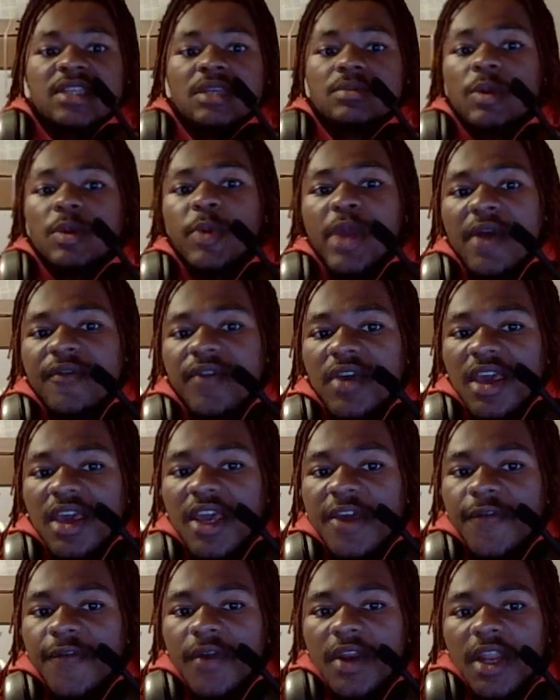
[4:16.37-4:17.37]
I mean, we have an
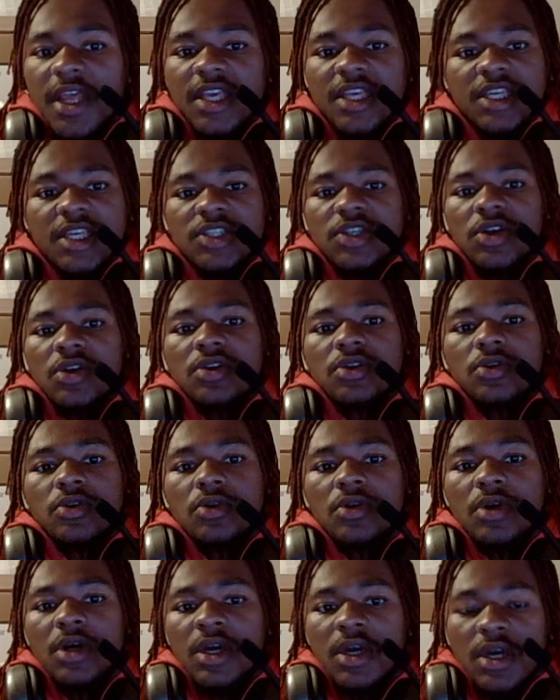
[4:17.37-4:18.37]
infinite,
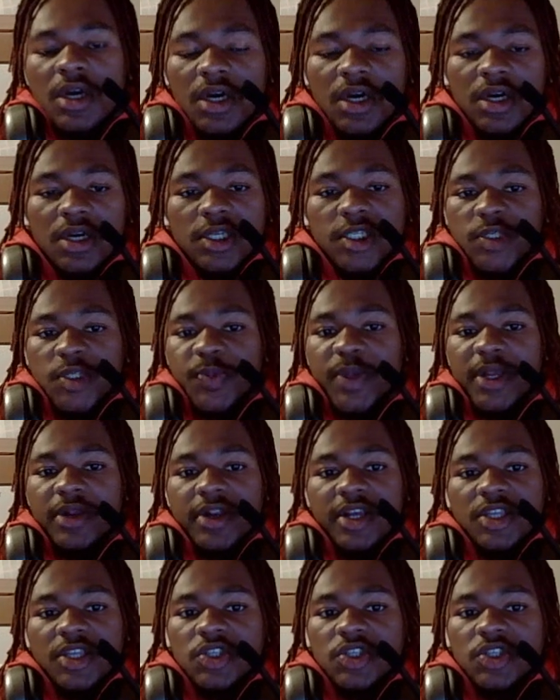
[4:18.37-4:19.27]
eternal spirit.